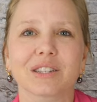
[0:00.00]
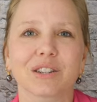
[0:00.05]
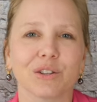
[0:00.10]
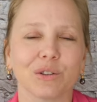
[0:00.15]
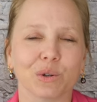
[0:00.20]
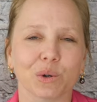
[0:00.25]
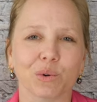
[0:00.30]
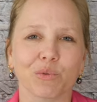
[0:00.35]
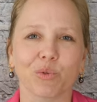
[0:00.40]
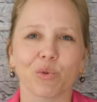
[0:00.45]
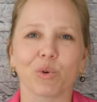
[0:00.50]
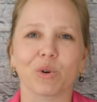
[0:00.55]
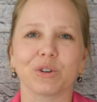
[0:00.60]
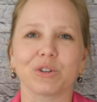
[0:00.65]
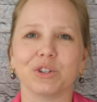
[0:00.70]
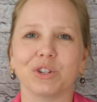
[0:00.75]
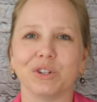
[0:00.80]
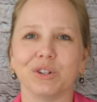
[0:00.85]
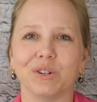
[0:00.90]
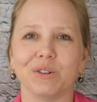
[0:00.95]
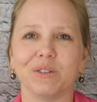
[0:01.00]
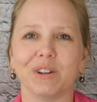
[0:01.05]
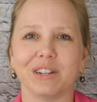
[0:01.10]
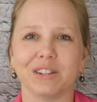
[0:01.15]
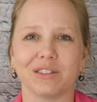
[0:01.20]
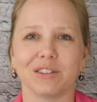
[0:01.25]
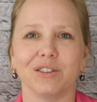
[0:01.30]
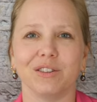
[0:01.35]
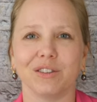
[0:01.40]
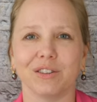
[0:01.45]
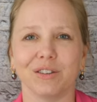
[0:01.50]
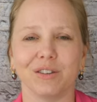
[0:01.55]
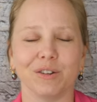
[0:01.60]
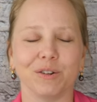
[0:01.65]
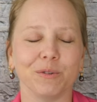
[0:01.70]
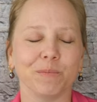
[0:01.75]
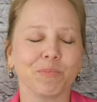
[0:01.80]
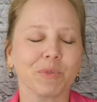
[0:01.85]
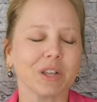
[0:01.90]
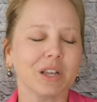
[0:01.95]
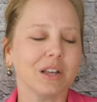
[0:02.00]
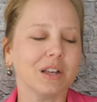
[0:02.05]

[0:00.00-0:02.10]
to look forward to and to do.